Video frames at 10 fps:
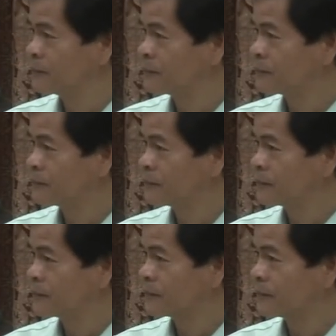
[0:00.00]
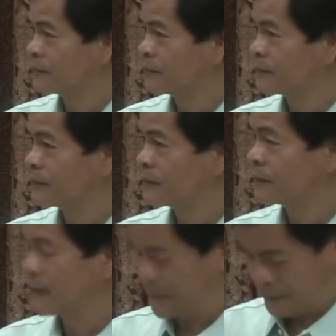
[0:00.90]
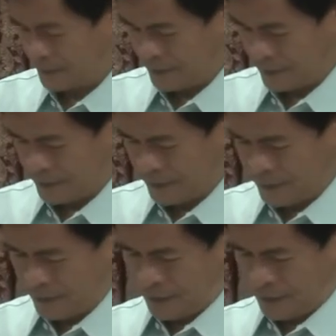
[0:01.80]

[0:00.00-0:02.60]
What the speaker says: Nobody speaks.